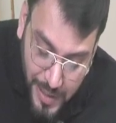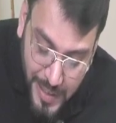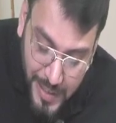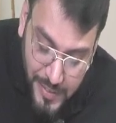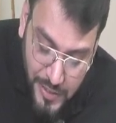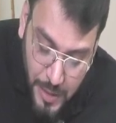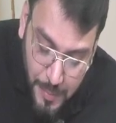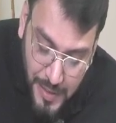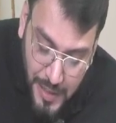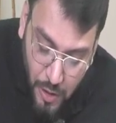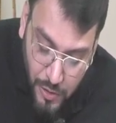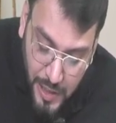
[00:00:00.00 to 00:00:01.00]
it is given
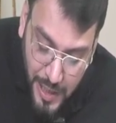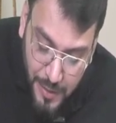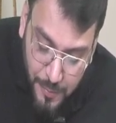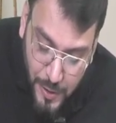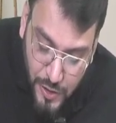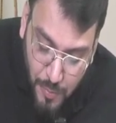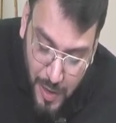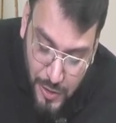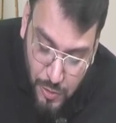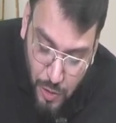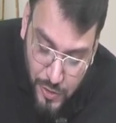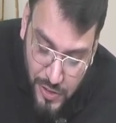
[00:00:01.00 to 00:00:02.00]
that on 31st March
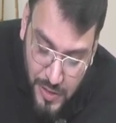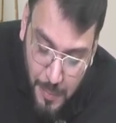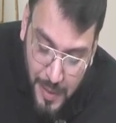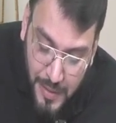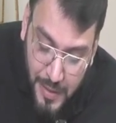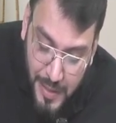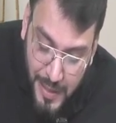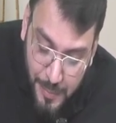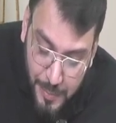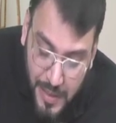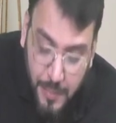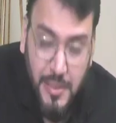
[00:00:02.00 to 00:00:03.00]
2007 it
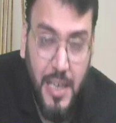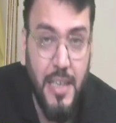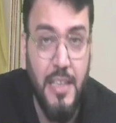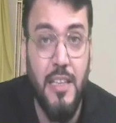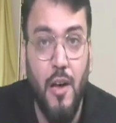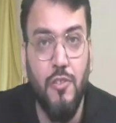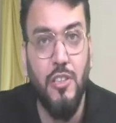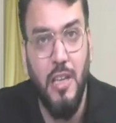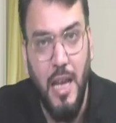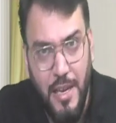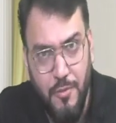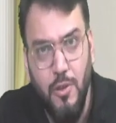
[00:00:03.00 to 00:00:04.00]
become 30,000
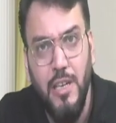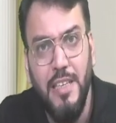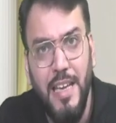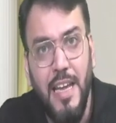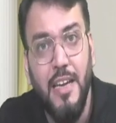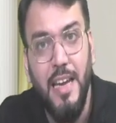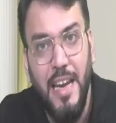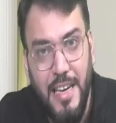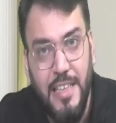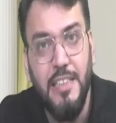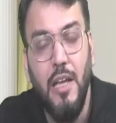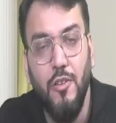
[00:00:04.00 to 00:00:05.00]
and will take
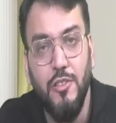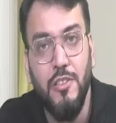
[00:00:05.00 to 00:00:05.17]
80,000.